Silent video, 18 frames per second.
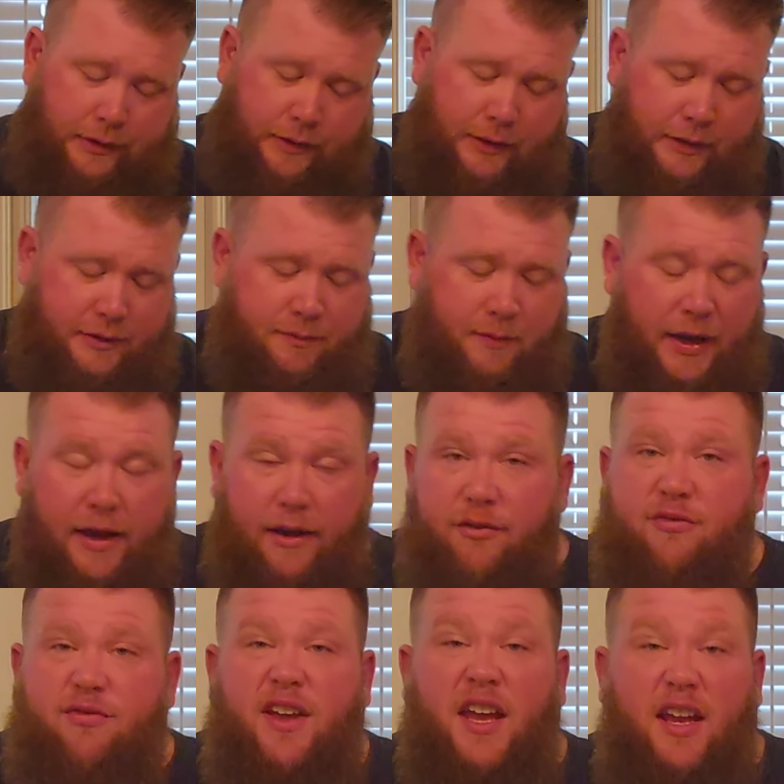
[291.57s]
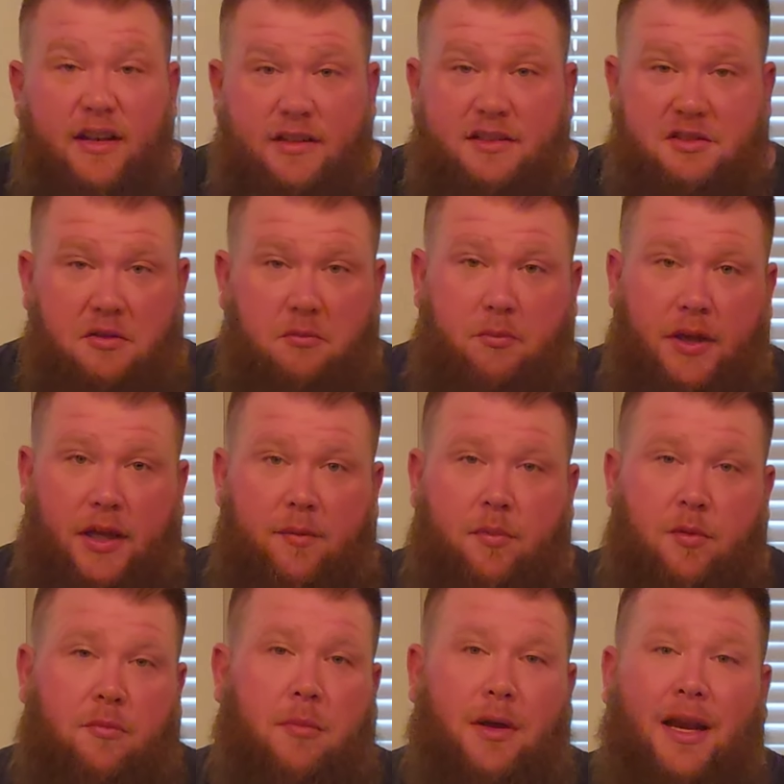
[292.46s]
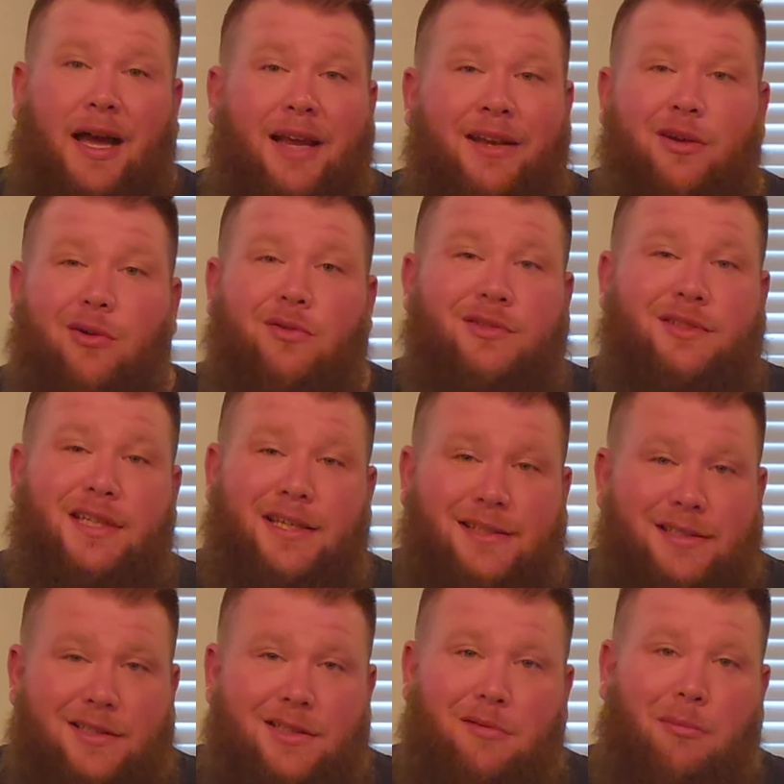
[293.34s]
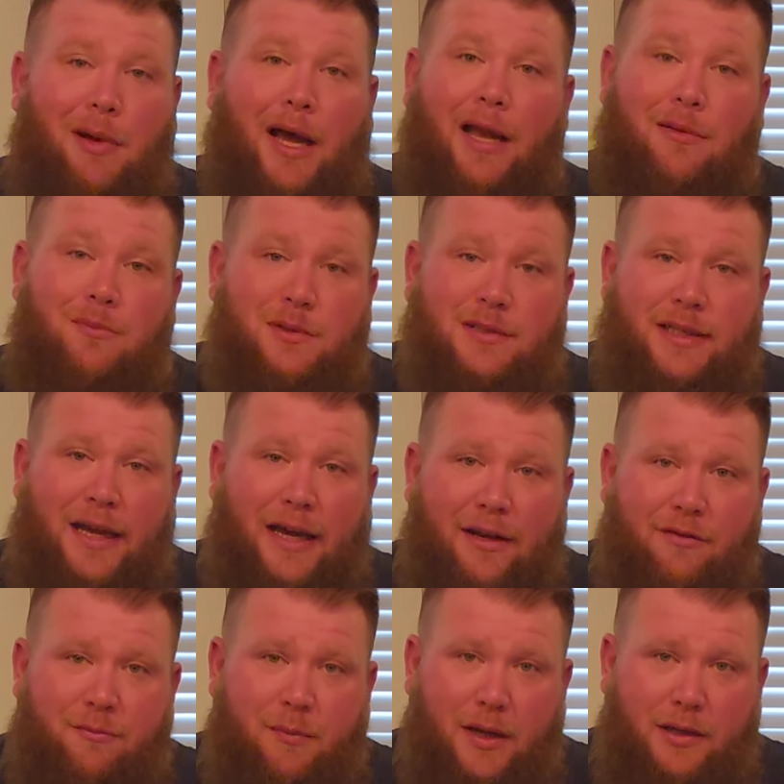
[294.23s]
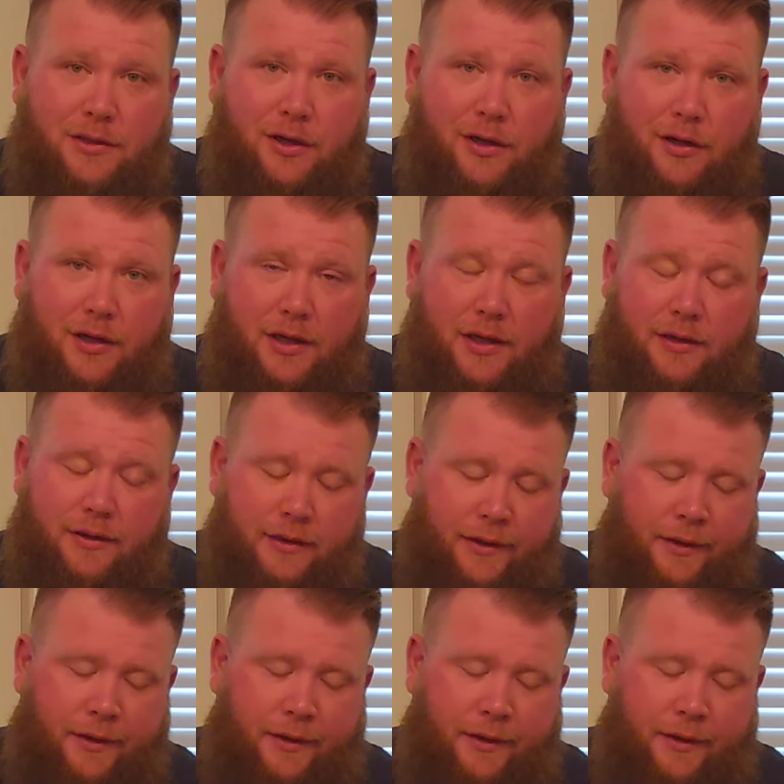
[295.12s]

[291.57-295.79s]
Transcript: this may offend some people, but I don't season the bottom side of my turkey,